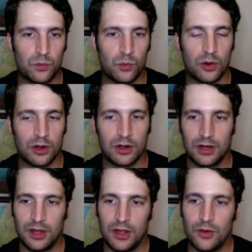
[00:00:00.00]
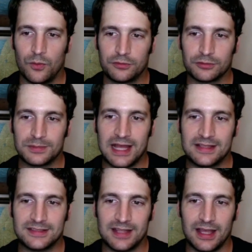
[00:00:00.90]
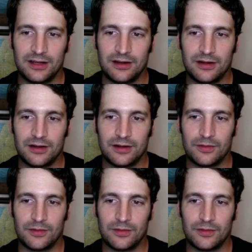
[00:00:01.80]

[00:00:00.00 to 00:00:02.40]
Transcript: war. One from Ted Snyder,